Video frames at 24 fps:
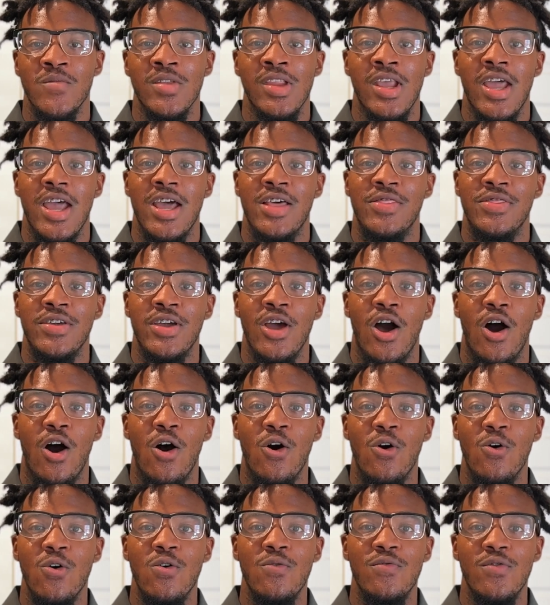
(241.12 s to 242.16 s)
And the
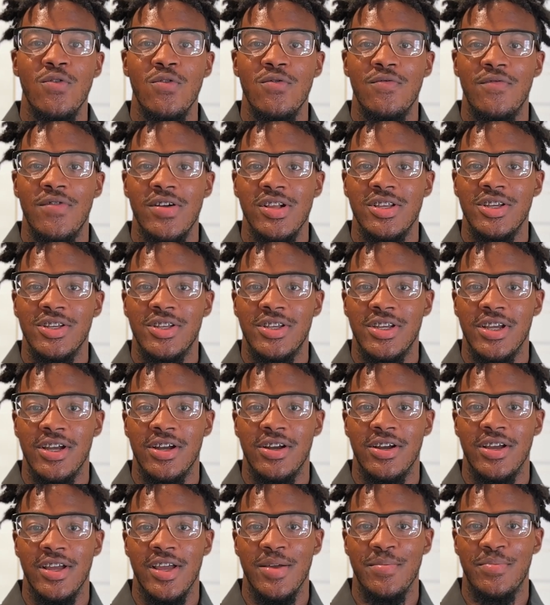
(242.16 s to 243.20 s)

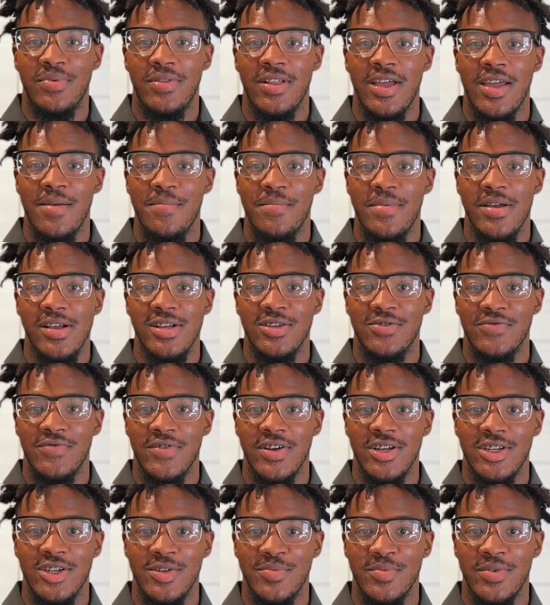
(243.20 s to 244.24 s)
Ovo-Vegetarian plant-based
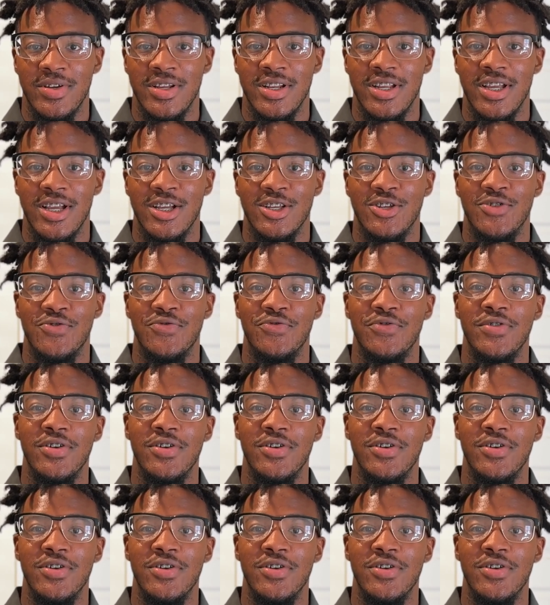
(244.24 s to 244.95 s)
regimen is free